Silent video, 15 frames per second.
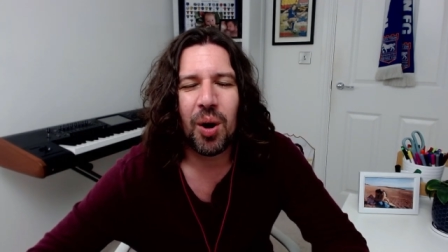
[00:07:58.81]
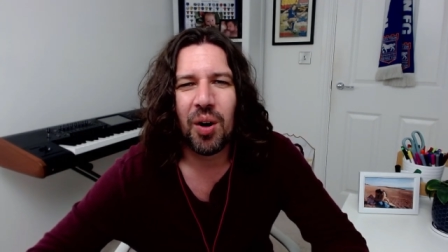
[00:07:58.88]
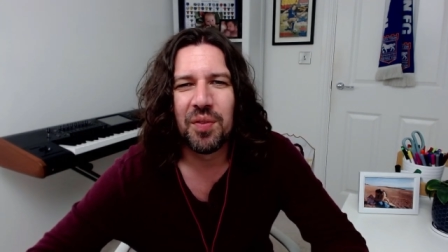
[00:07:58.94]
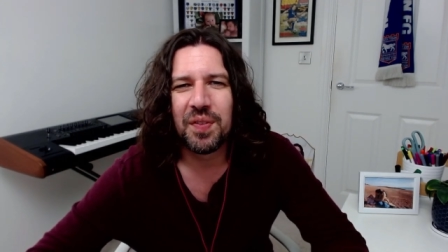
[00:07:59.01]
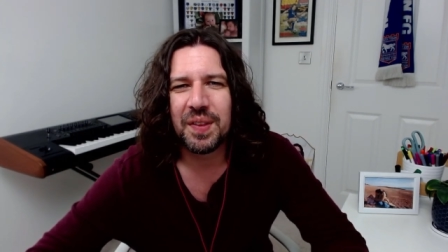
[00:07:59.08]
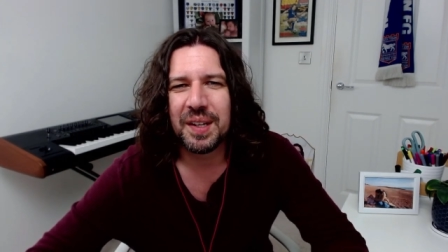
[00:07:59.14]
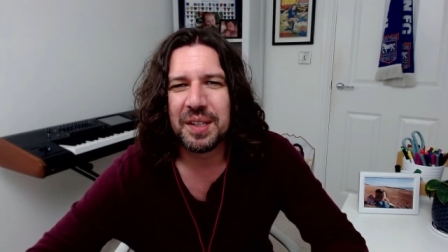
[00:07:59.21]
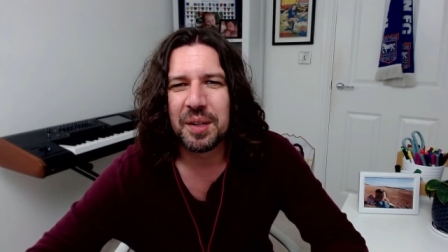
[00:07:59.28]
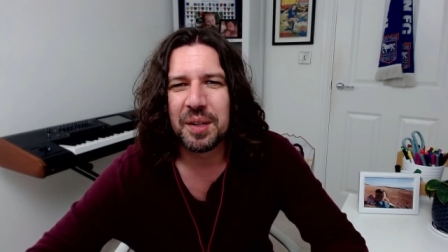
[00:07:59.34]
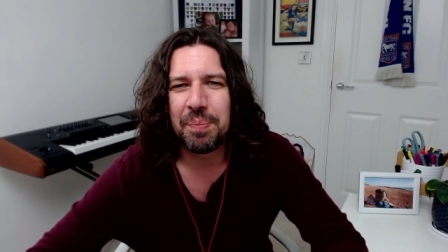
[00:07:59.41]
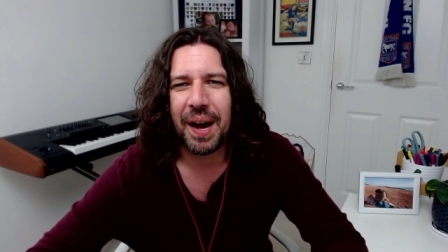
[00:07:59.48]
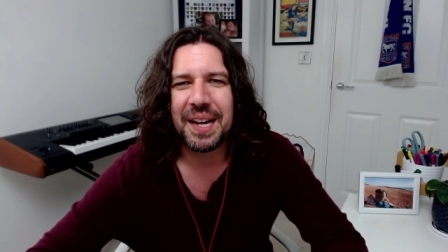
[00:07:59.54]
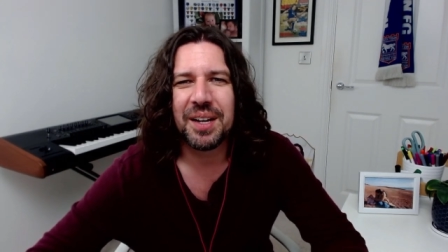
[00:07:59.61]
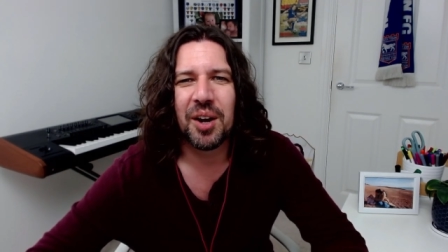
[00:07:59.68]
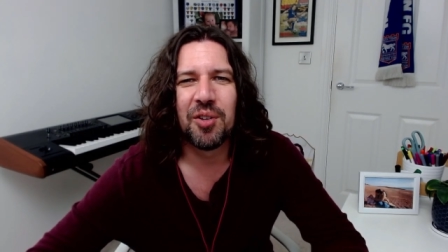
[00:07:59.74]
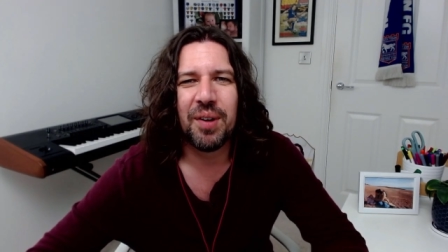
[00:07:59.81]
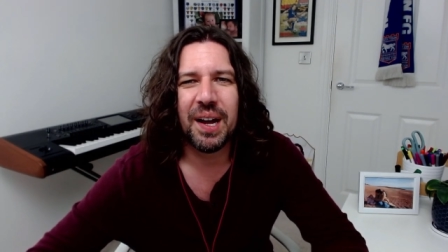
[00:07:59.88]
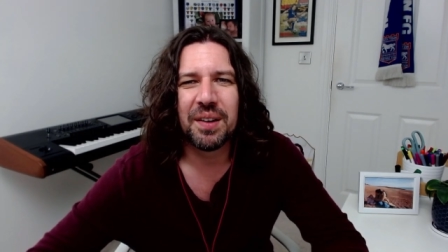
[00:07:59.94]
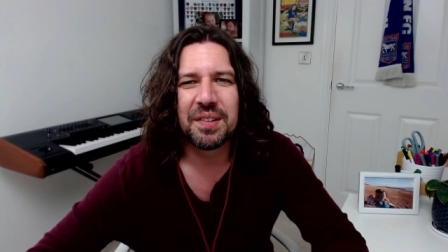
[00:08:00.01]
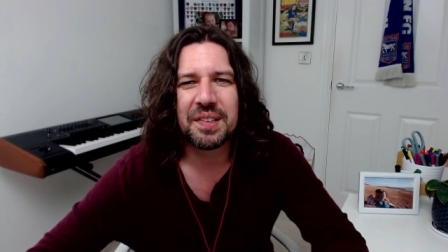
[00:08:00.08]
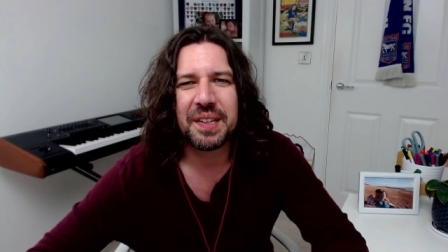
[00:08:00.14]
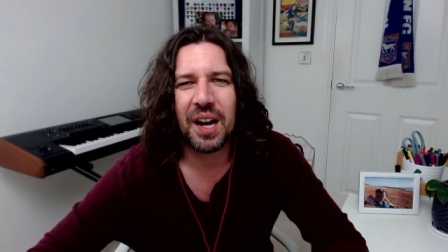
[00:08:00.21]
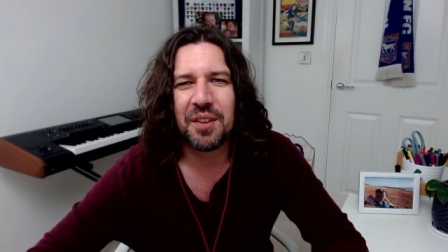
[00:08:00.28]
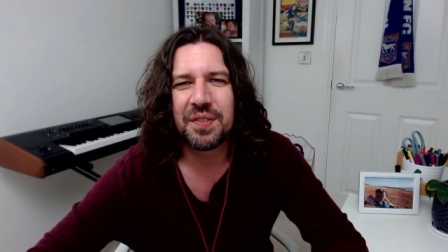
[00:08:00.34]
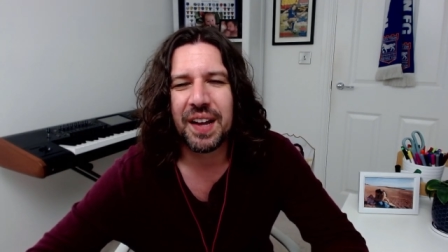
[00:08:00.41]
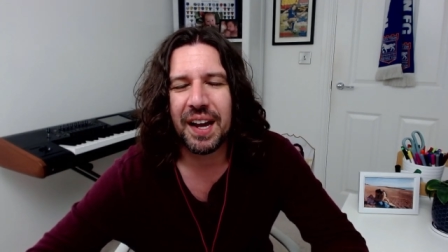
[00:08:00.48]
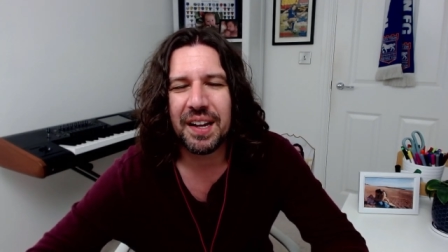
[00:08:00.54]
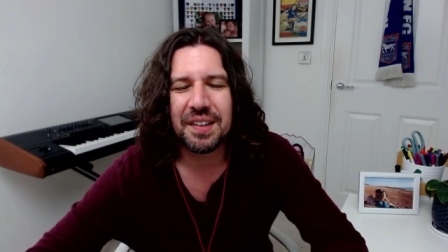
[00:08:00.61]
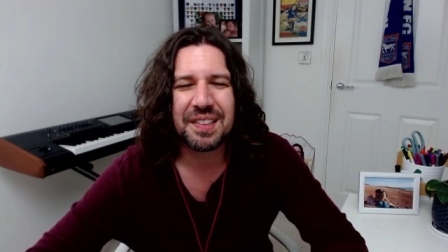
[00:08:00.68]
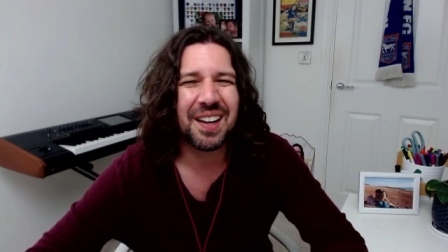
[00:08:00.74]
of the debate around
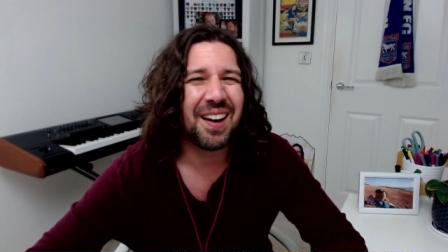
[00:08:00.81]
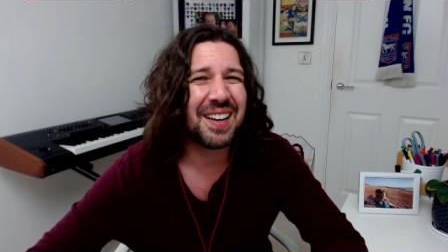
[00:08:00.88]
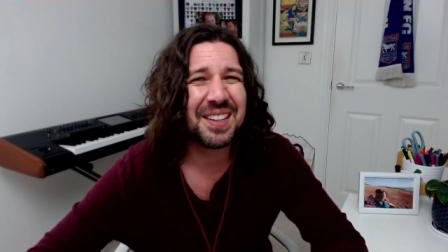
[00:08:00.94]
Southgate is that I